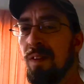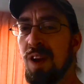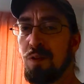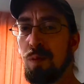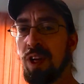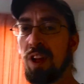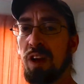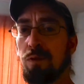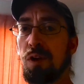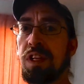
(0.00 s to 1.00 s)
I've never been
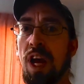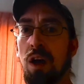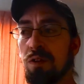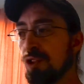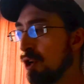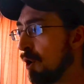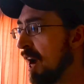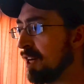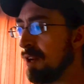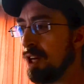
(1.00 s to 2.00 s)
like freaked out. So
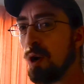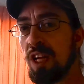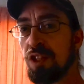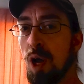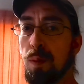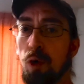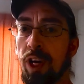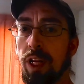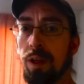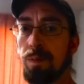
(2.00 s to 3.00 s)
I stopped
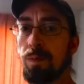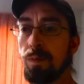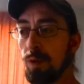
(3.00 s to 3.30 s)
bringing,